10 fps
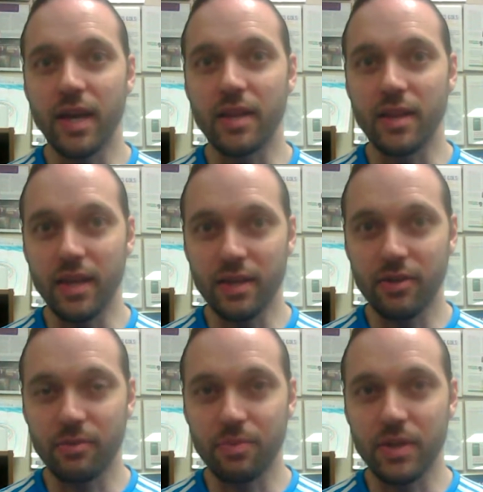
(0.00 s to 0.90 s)

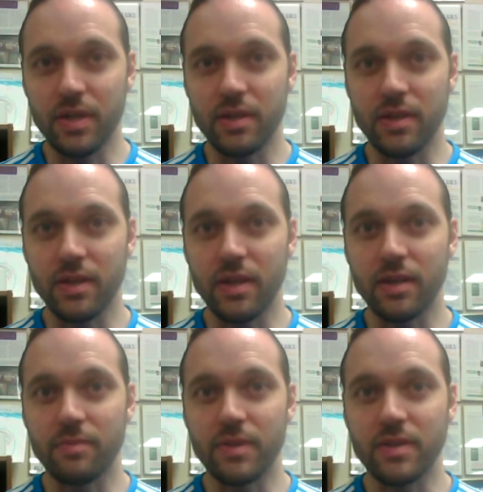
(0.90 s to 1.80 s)
Atletico played in the
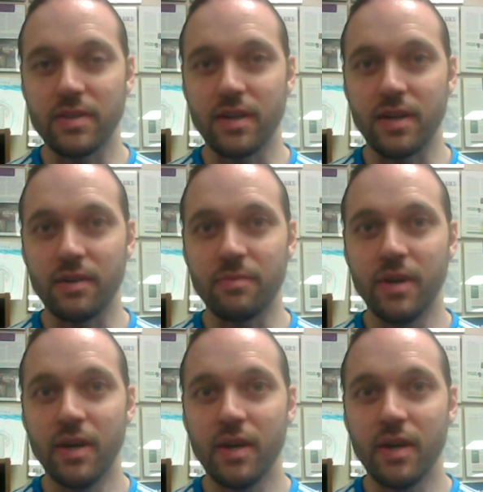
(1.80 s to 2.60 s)
game this time,